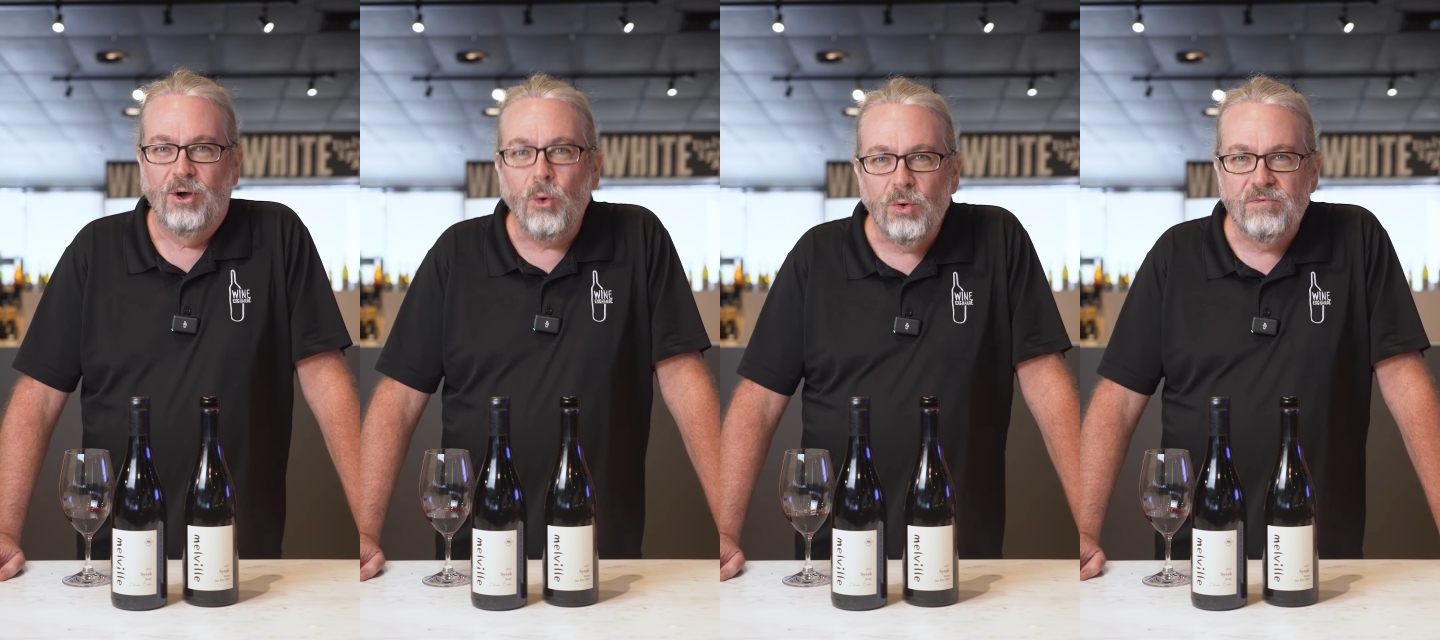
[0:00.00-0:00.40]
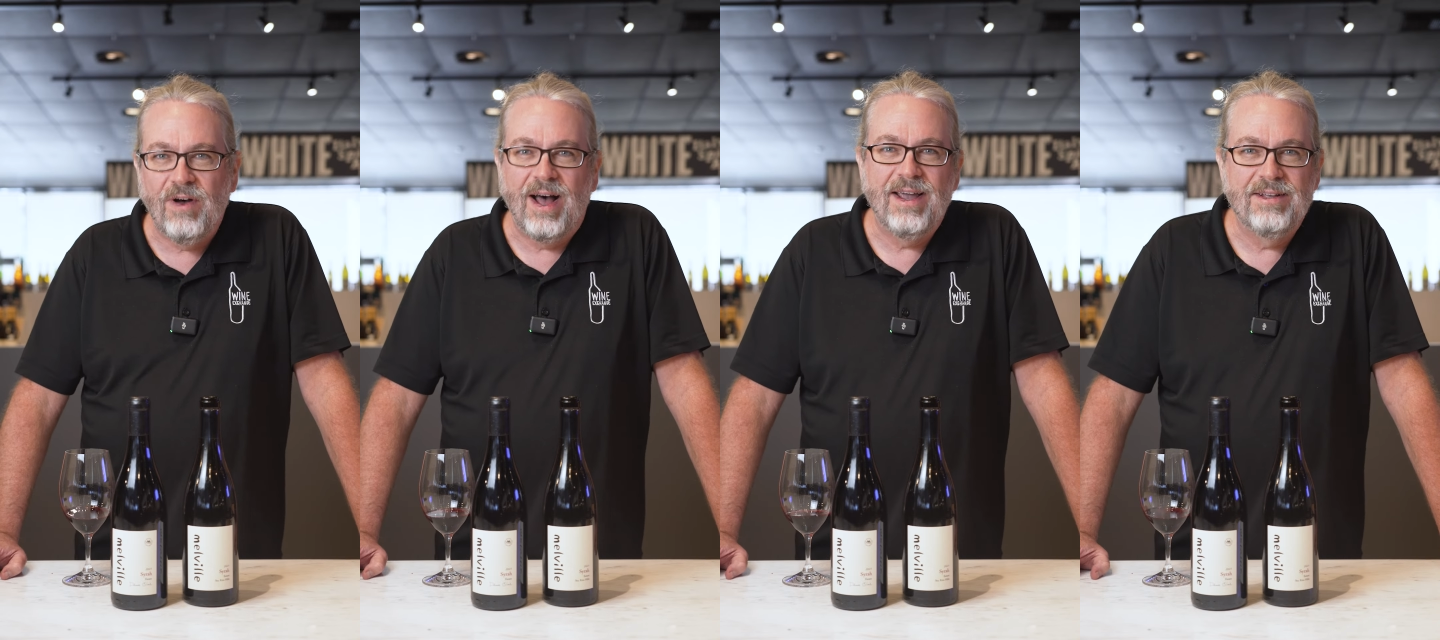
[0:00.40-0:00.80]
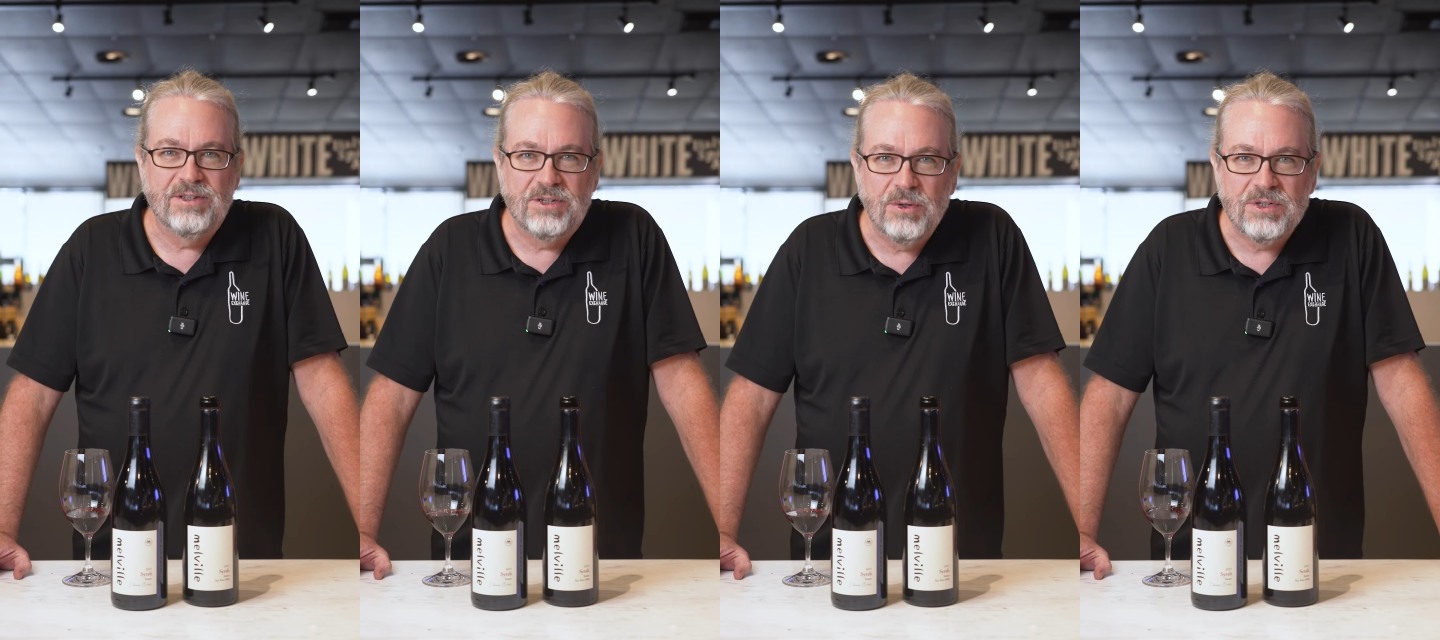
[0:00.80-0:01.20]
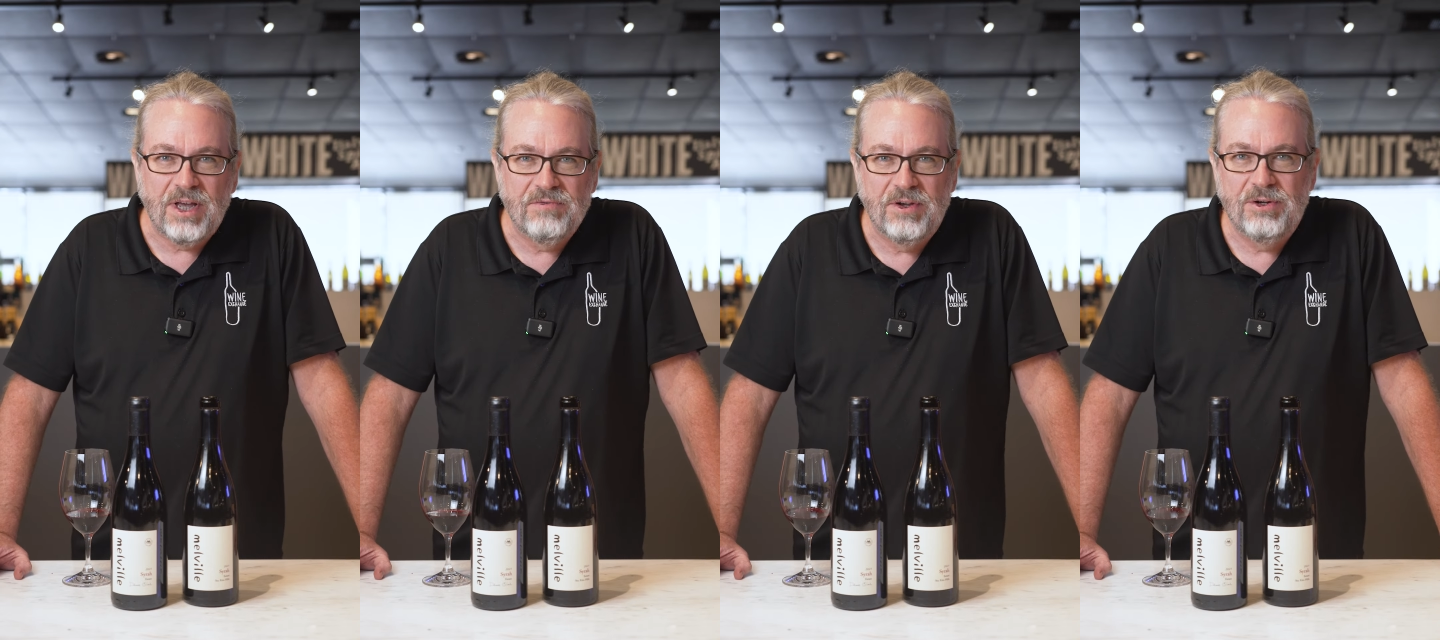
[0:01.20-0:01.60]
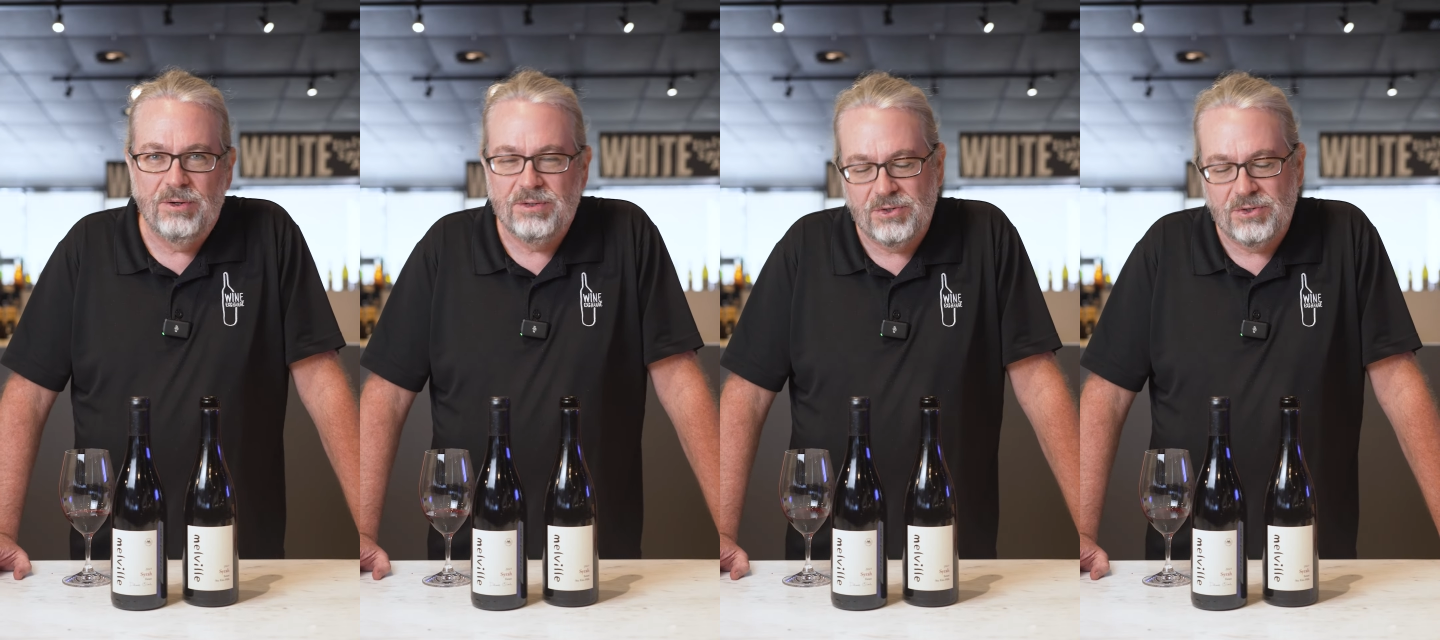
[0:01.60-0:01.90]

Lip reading: old vines, it's hillside vineyards,